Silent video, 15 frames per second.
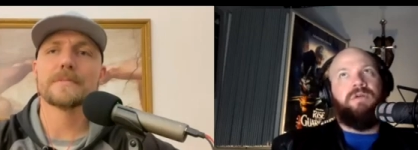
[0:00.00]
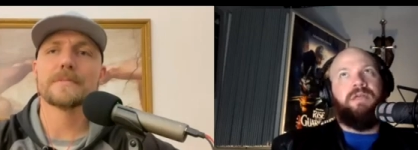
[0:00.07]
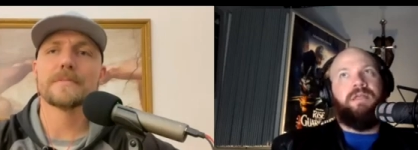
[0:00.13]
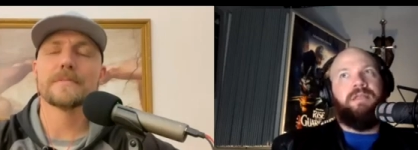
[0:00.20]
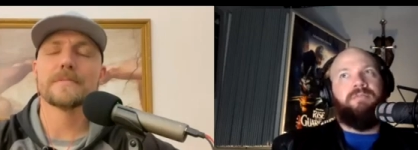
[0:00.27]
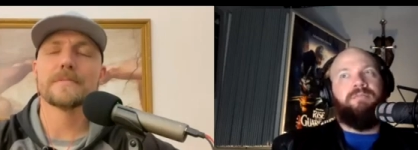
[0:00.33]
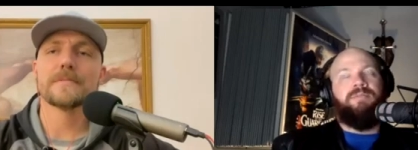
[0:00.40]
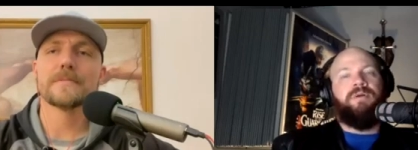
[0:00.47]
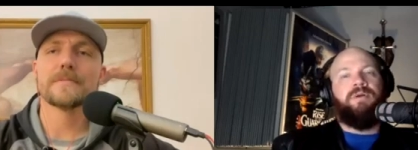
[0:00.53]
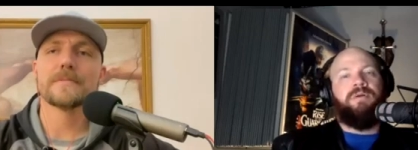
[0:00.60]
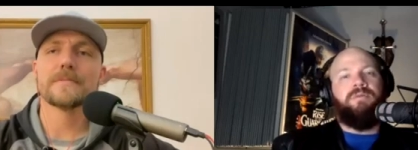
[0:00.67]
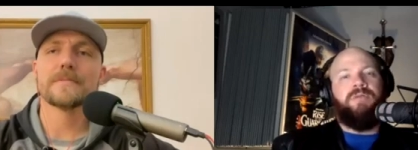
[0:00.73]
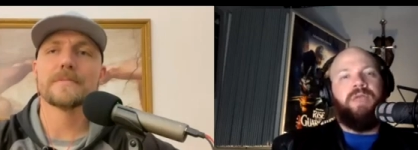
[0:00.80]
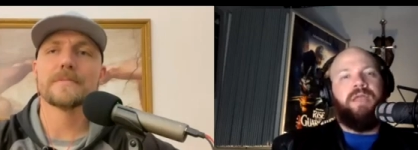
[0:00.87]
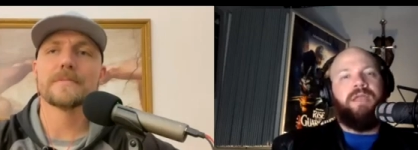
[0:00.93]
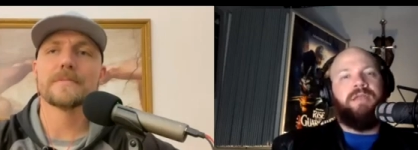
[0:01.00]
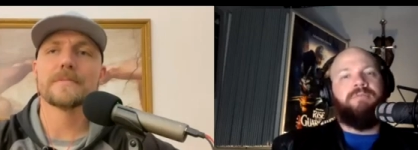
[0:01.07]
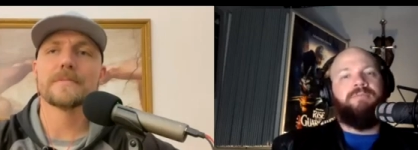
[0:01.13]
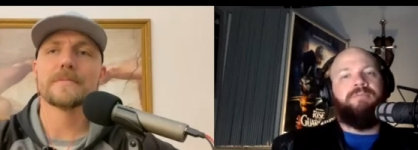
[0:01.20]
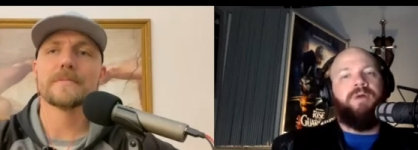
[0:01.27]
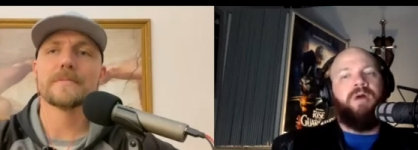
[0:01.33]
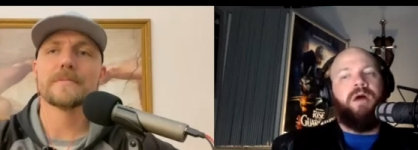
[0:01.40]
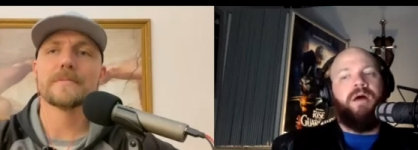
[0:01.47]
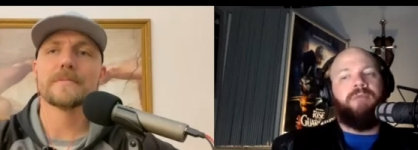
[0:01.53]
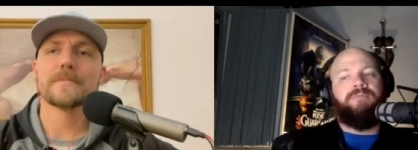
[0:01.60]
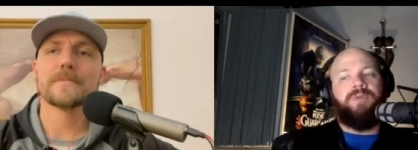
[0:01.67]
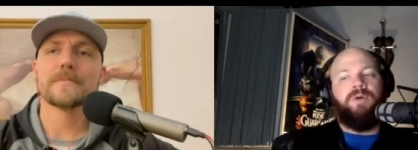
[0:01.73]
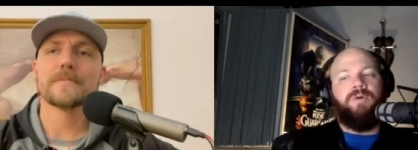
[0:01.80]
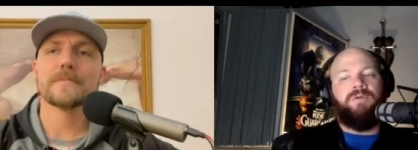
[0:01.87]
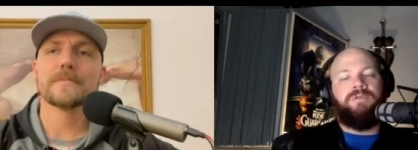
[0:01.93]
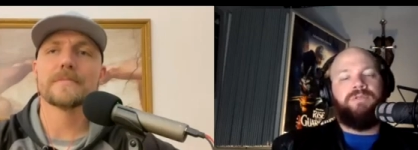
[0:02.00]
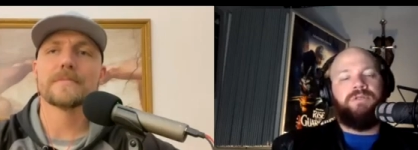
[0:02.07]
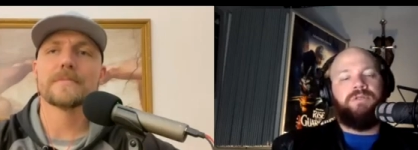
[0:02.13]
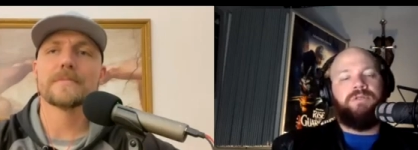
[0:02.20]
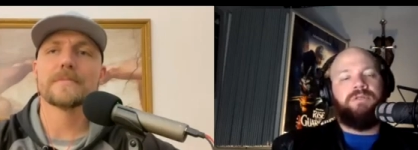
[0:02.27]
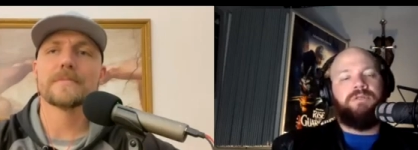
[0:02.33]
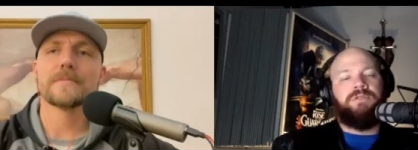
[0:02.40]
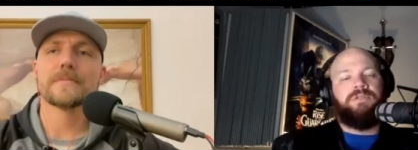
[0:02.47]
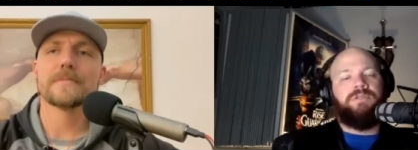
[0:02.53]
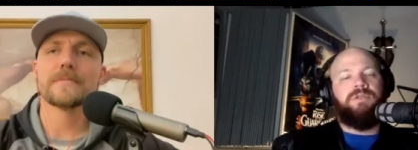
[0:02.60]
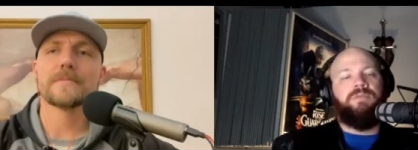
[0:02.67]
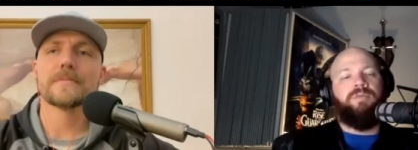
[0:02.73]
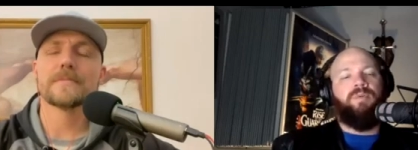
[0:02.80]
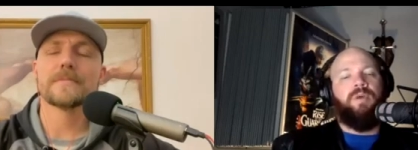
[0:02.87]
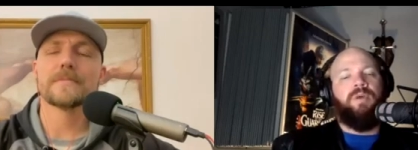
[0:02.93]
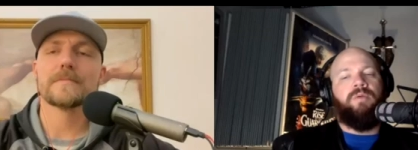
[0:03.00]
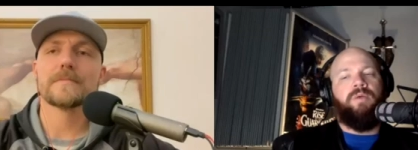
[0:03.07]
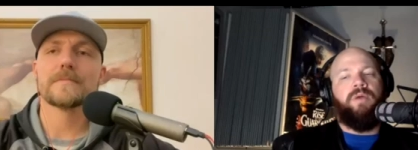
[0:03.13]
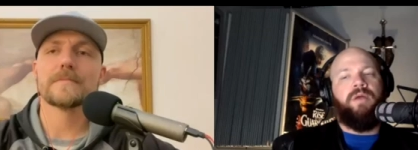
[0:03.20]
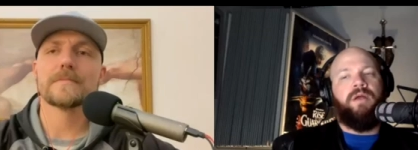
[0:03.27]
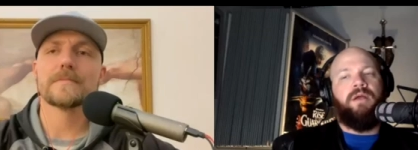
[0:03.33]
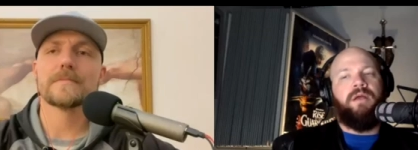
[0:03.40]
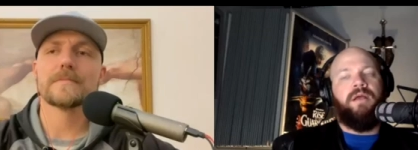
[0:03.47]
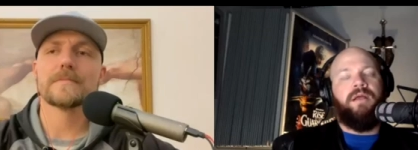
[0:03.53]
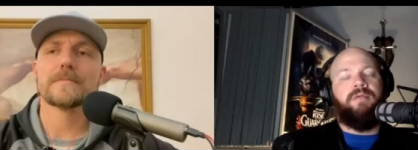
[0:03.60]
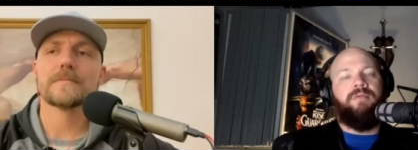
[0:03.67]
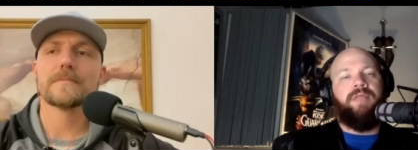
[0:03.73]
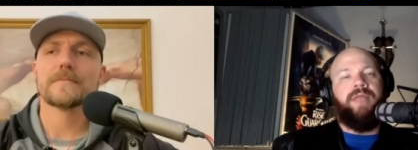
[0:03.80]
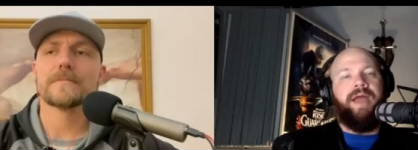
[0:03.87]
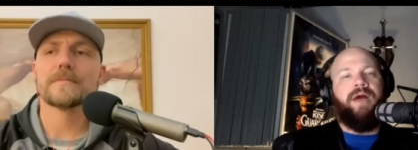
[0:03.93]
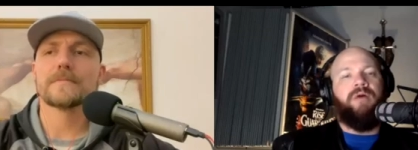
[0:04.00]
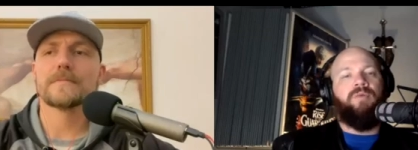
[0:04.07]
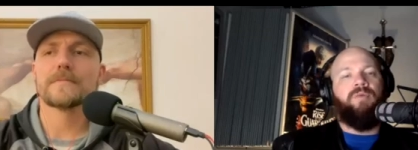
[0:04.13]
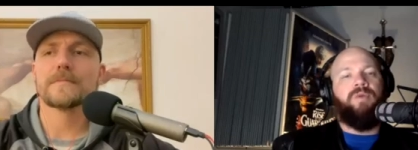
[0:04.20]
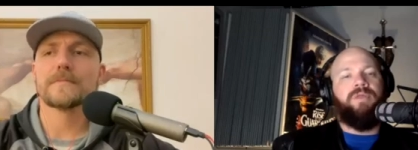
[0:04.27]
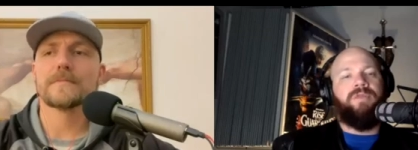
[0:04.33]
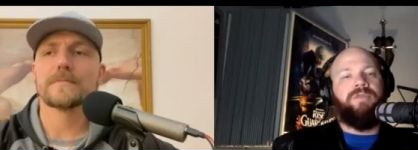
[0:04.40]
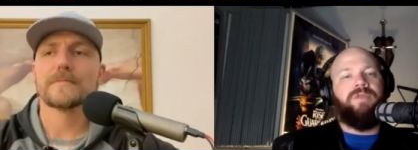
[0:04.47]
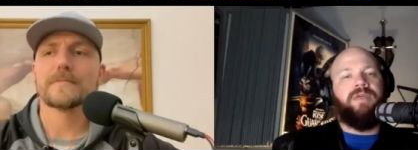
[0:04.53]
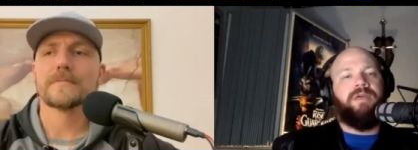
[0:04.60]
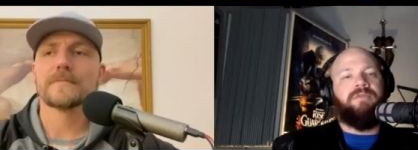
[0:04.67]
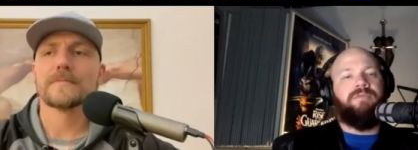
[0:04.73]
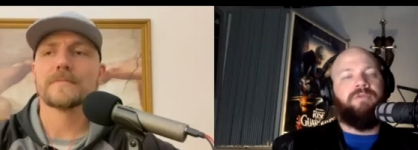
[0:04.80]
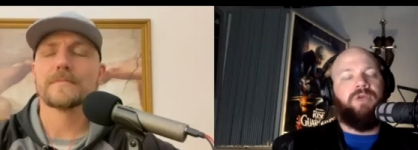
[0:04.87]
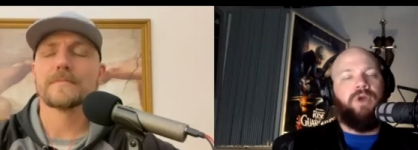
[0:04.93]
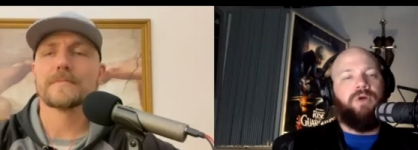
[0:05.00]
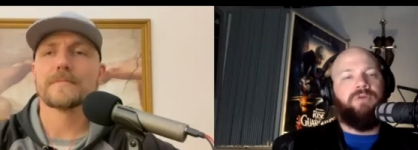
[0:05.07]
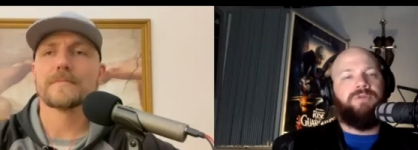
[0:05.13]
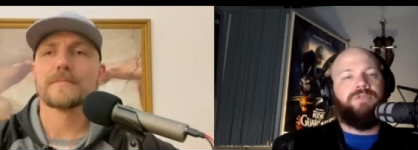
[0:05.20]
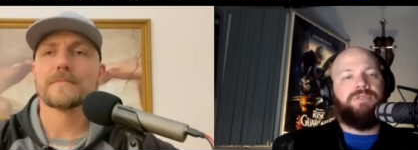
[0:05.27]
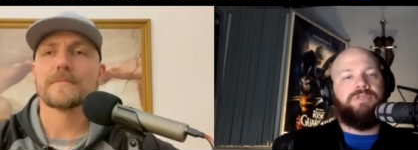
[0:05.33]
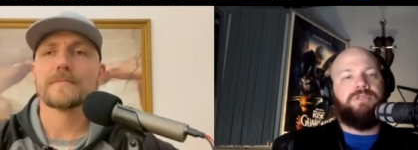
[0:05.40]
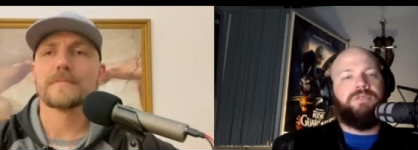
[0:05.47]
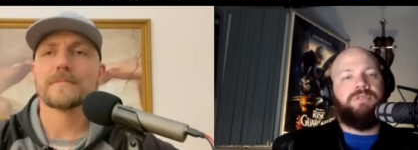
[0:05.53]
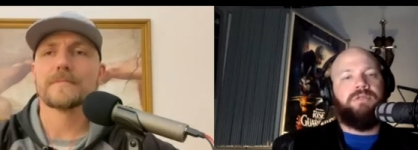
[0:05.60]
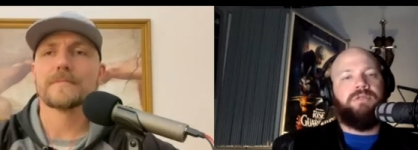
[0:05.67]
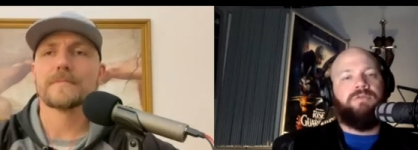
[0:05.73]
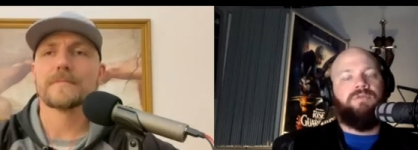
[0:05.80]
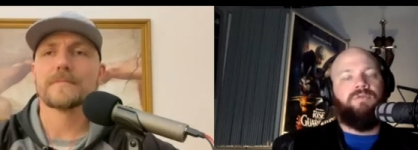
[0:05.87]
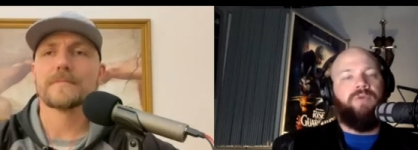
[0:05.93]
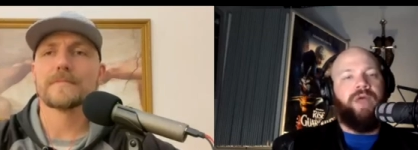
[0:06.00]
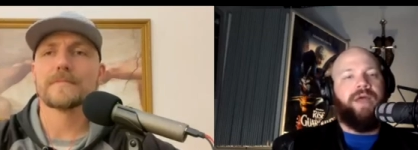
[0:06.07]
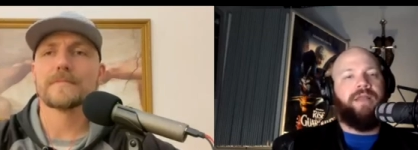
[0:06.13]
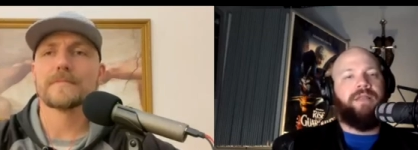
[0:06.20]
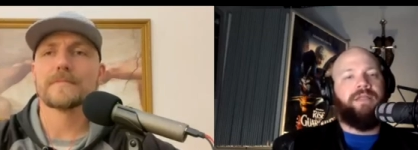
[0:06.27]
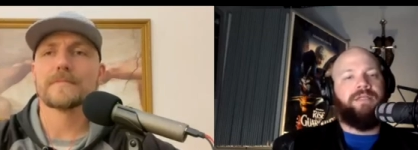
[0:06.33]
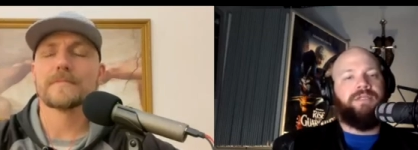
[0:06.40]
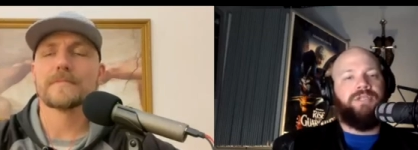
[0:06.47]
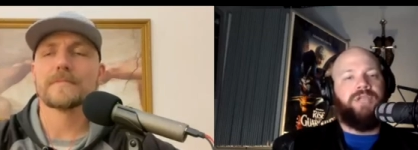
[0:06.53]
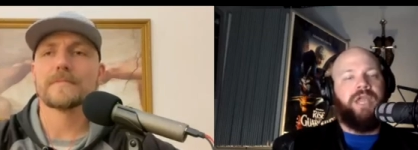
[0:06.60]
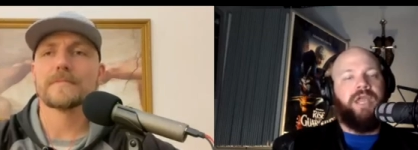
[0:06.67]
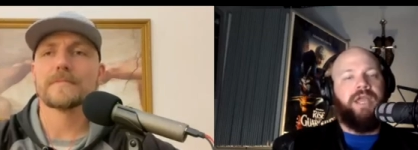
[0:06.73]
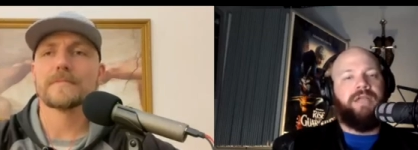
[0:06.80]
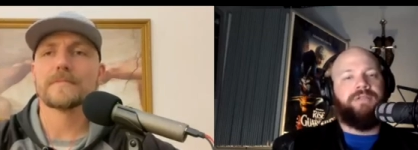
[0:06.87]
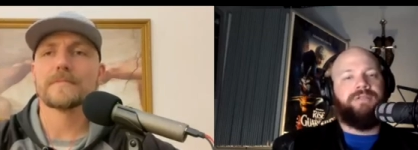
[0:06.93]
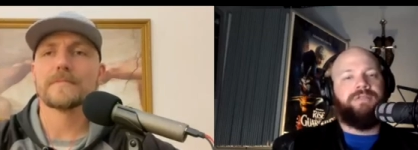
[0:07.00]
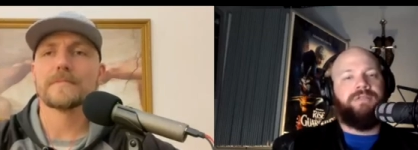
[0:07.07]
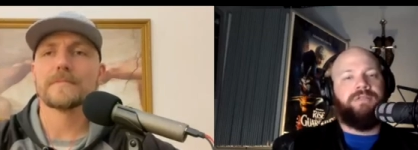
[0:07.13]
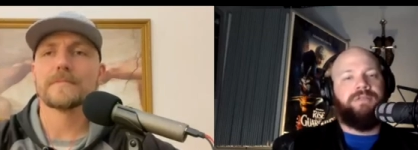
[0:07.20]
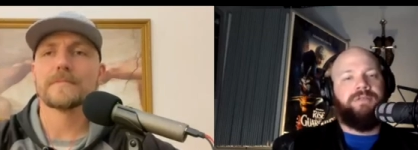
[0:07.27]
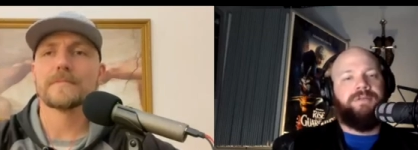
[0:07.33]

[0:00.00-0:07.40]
Speaker 1: it permeated pop culture to the point where now we think of ghosts rattling chains.